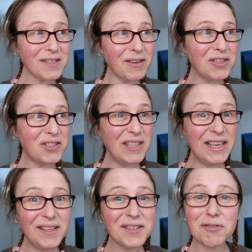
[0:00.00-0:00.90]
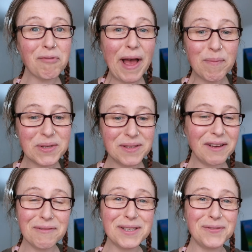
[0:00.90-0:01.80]
So I could just eat scraps and
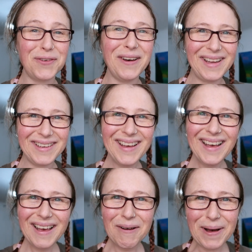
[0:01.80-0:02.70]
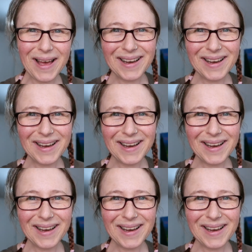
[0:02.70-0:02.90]
that was fine. But